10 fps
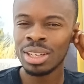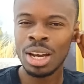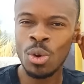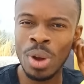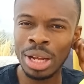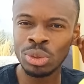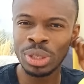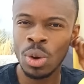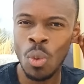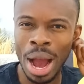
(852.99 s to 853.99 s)
A word to
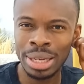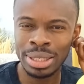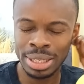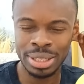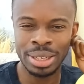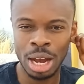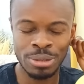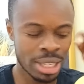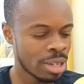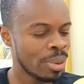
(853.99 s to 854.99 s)
the wise is enough.
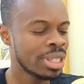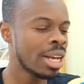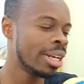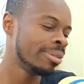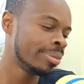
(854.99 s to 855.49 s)
So simple as that.